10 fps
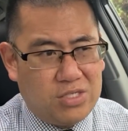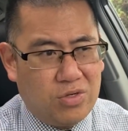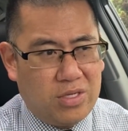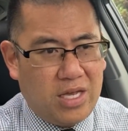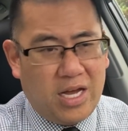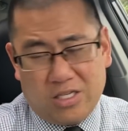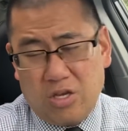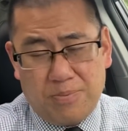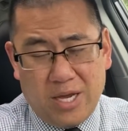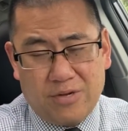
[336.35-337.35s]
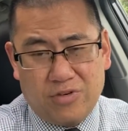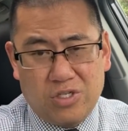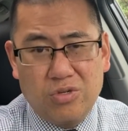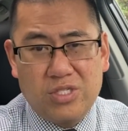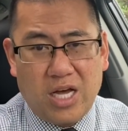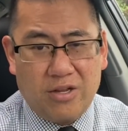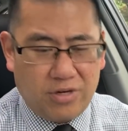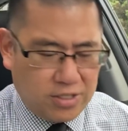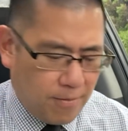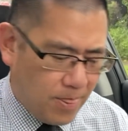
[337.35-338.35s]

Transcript: So yeah, you're paying for two salaries.